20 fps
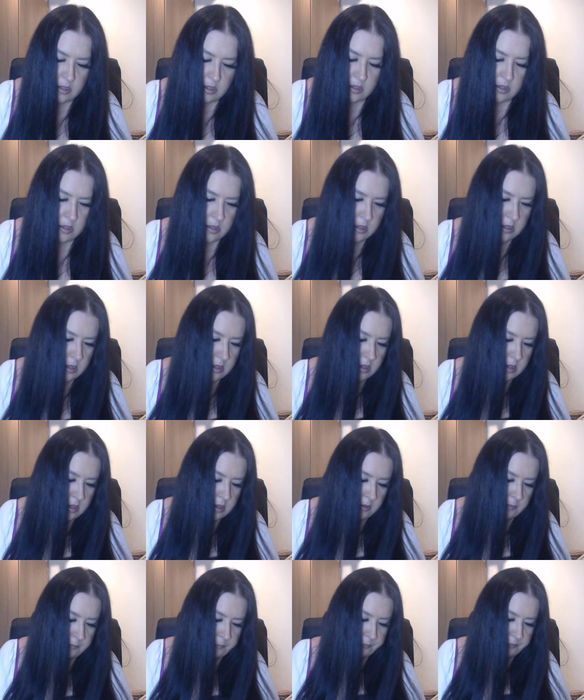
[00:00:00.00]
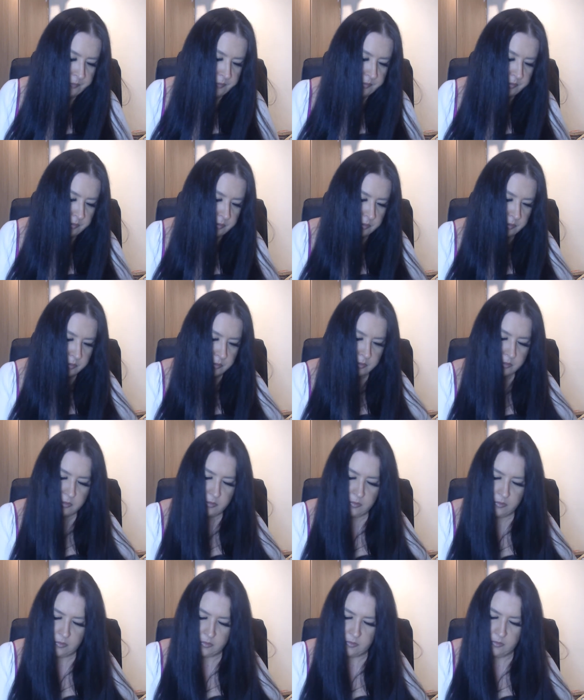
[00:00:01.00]

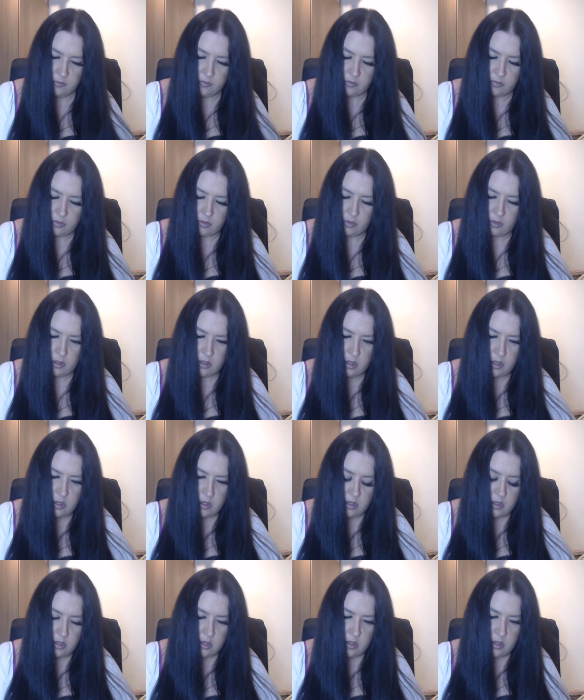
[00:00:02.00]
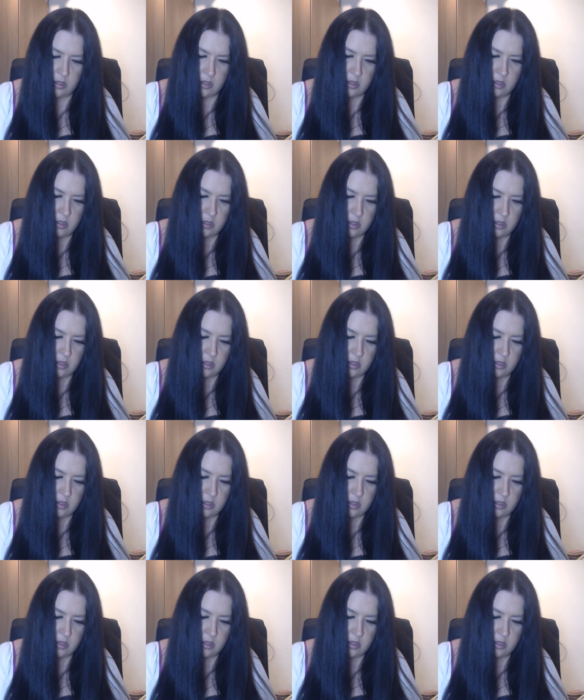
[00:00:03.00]
(no one is talking)